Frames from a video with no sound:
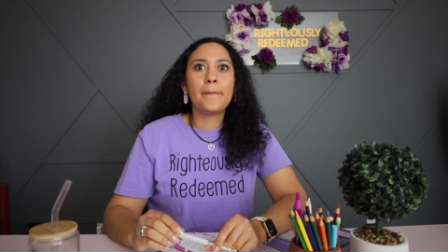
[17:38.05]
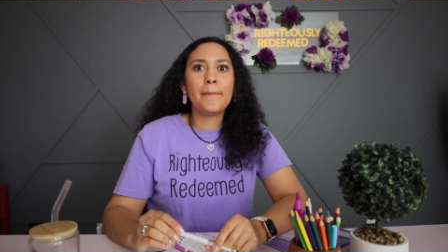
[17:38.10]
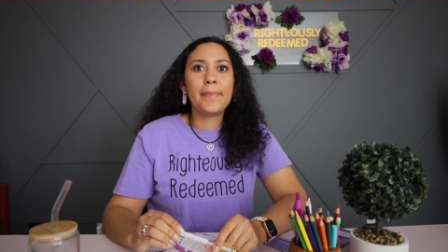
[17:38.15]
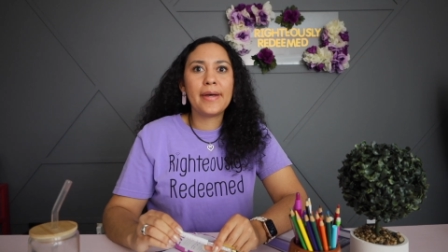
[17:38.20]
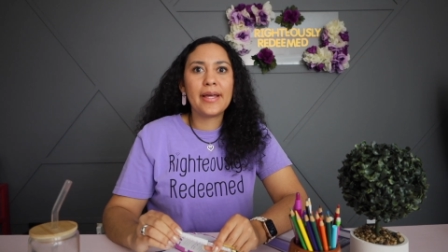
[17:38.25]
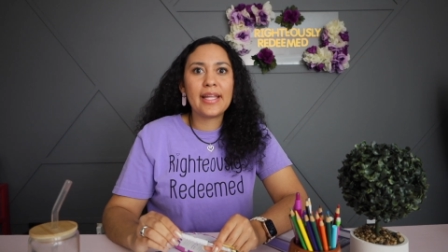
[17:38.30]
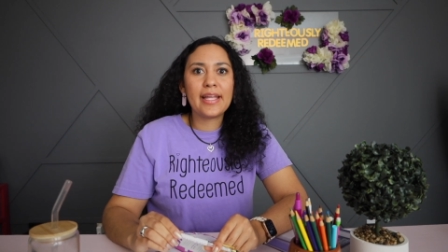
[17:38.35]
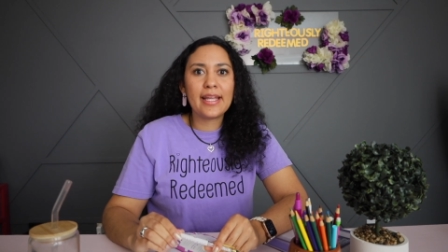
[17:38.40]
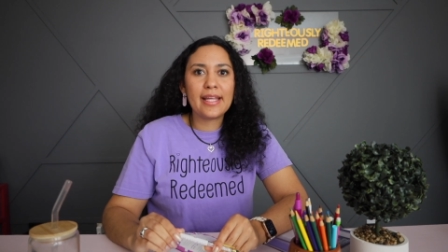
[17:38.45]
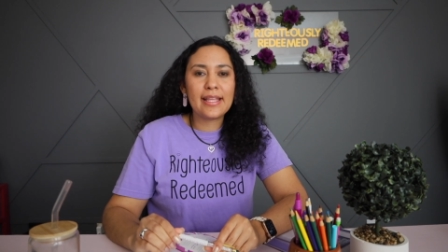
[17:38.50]

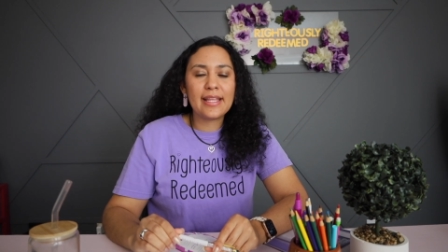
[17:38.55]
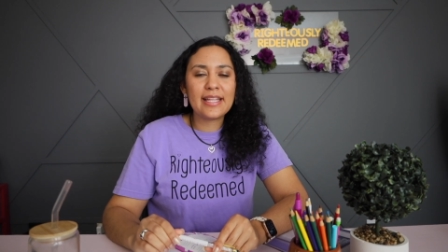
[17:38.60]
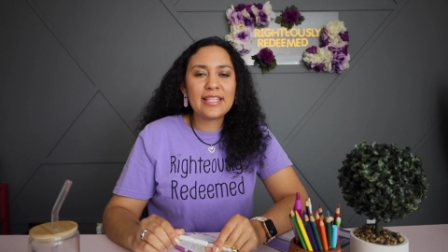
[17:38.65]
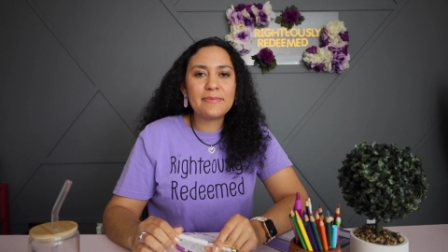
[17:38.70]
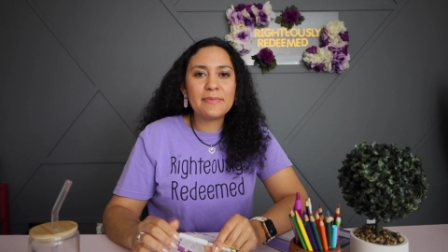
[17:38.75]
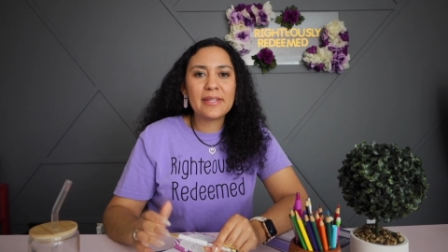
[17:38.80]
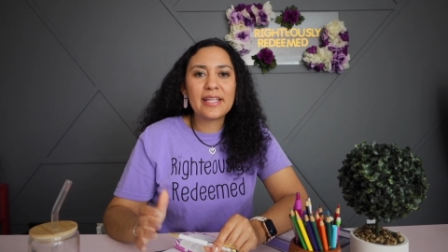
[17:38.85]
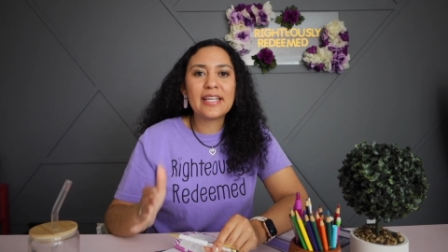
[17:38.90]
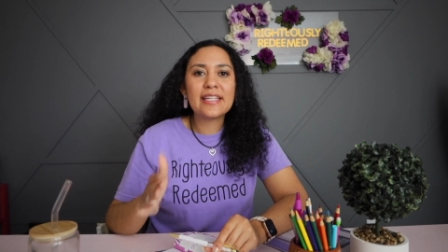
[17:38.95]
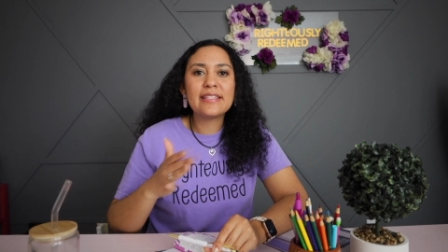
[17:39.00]
But
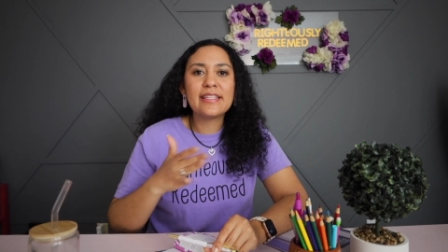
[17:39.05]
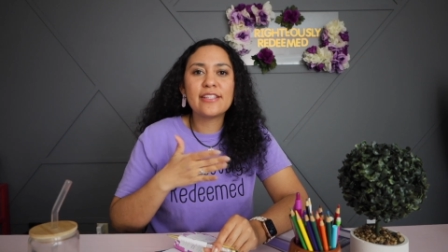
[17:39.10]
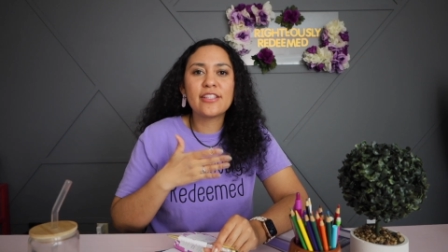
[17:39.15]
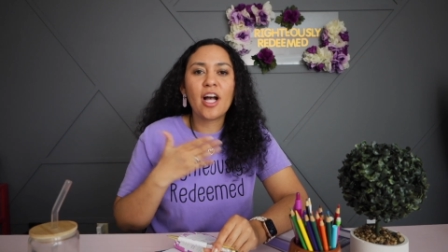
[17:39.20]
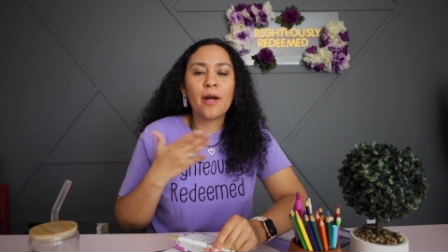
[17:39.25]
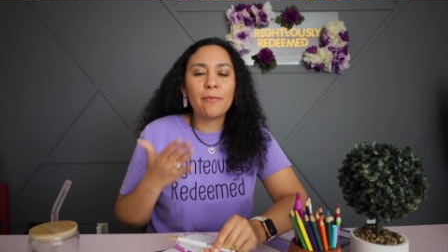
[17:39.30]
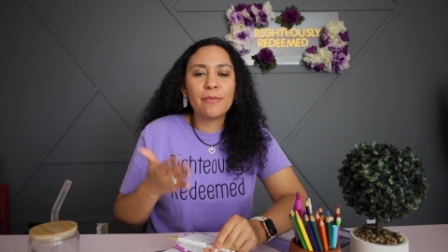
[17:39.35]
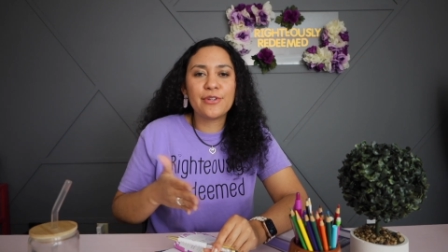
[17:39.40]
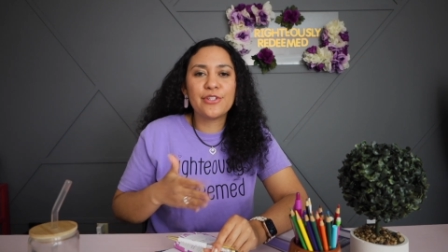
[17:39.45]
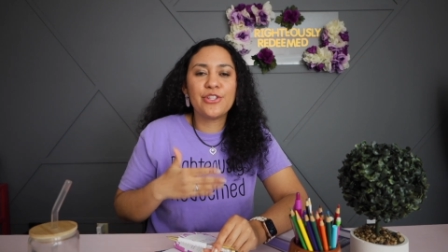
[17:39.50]
it's because these
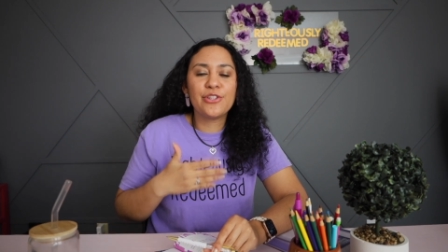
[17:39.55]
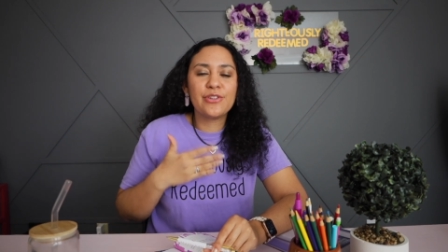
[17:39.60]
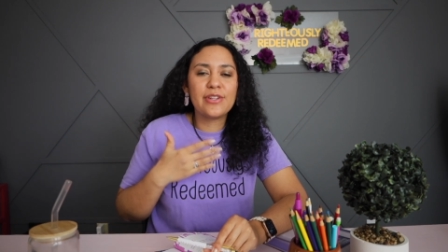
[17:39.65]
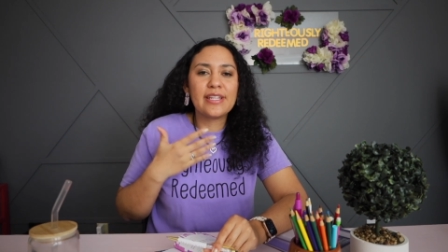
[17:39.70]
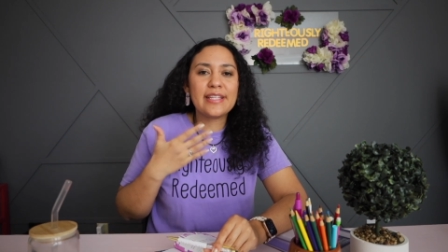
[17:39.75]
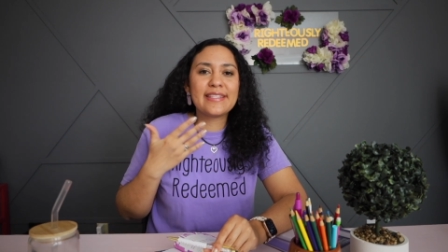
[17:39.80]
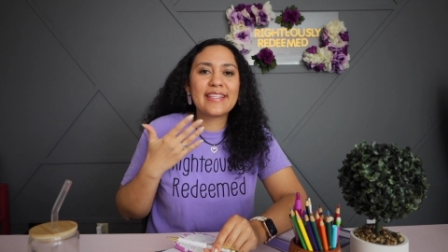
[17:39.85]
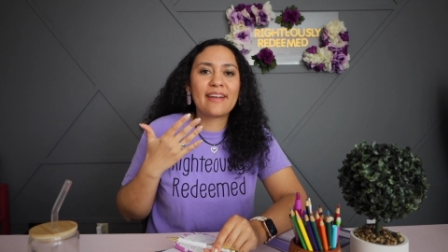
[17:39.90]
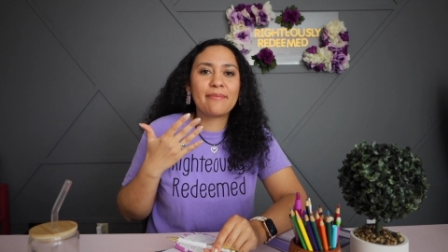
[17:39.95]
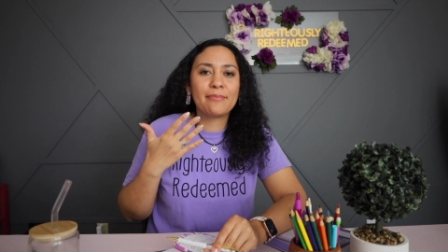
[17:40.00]

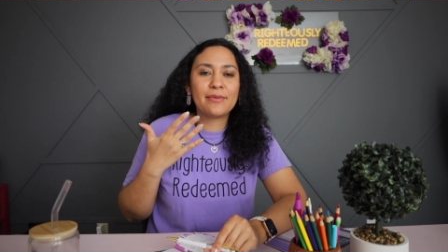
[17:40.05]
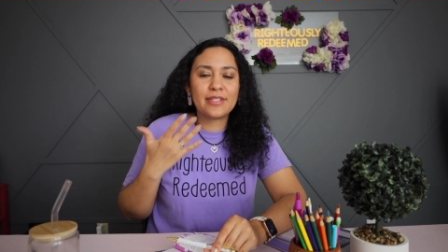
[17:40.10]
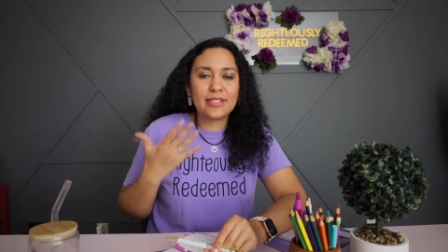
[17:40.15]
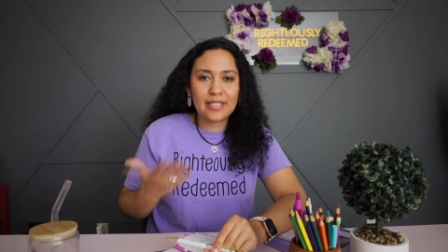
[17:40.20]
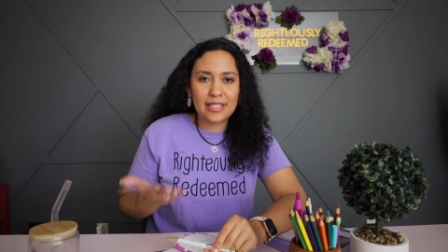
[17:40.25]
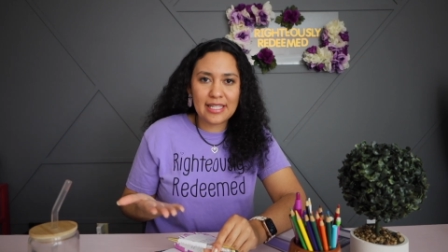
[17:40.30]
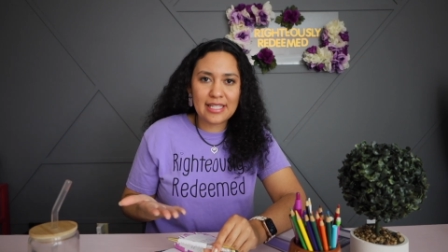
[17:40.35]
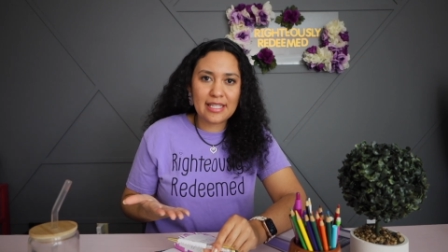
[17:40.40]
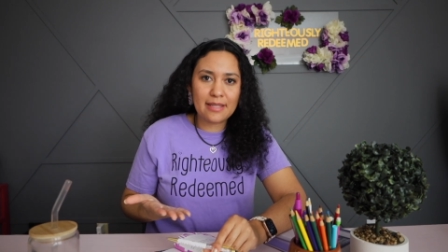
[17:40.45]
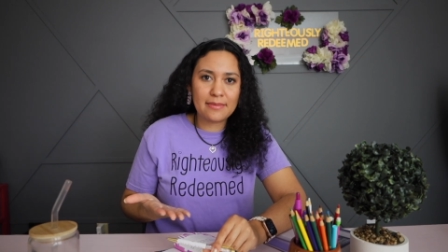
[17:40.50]
opportunities have
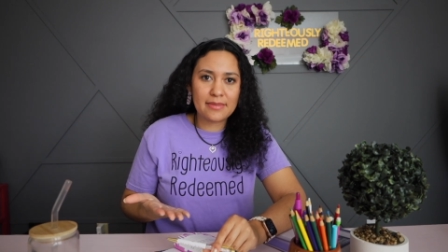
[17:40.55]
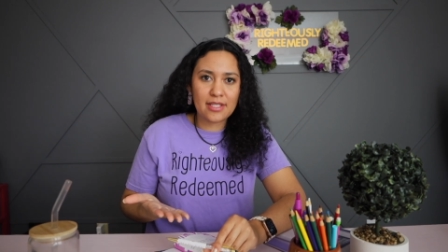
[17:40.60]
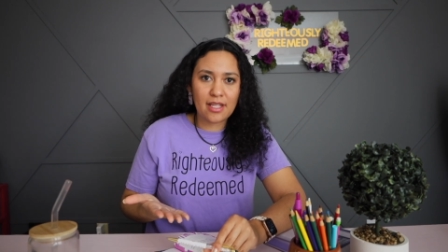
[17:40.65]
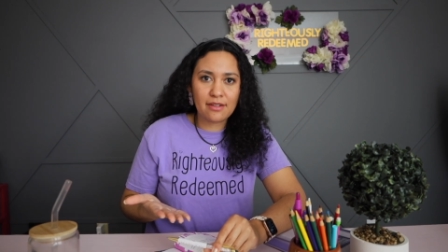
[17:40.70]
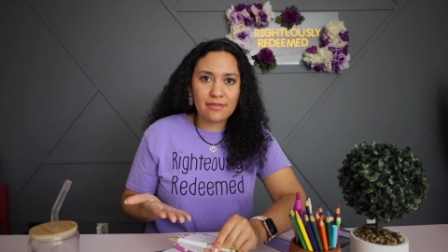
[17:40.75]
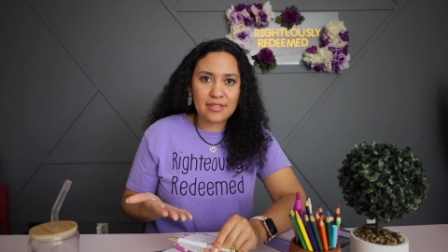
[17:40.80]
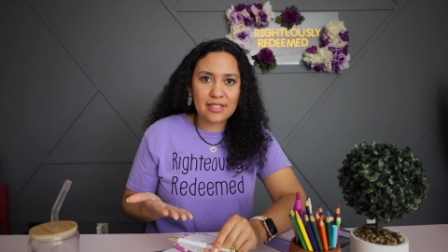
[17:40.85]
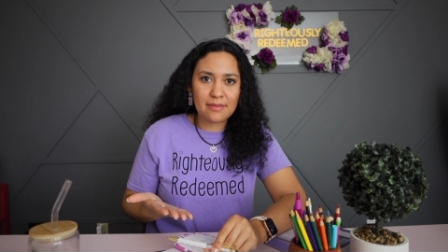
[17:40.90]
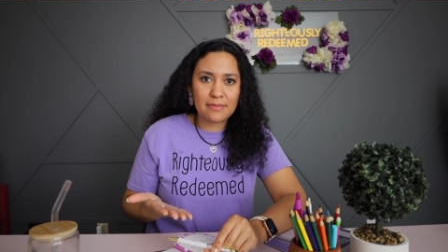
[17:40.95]
presented themselves